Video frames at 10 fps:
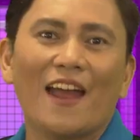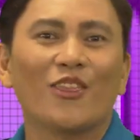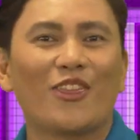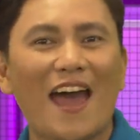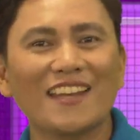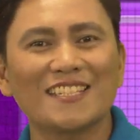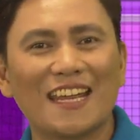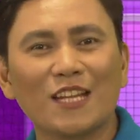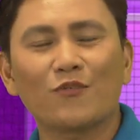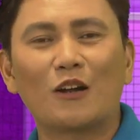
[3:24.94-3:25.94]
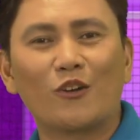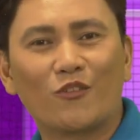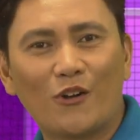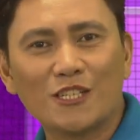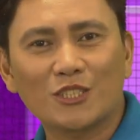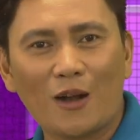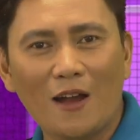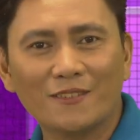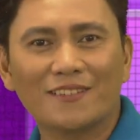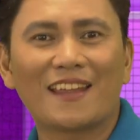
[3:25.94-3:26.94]
And that's it for our first
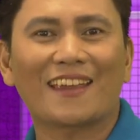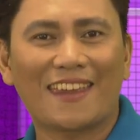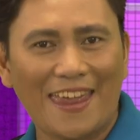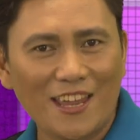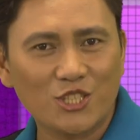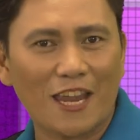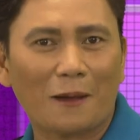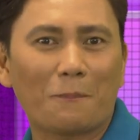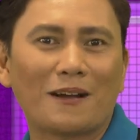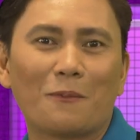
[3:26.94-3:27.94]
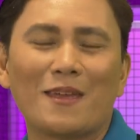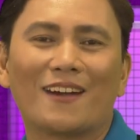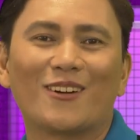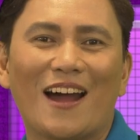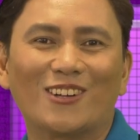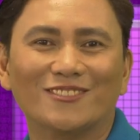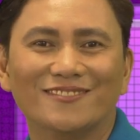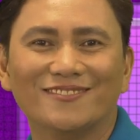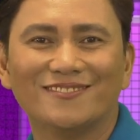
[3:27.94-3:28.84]
round, the K-Check Paramihan round.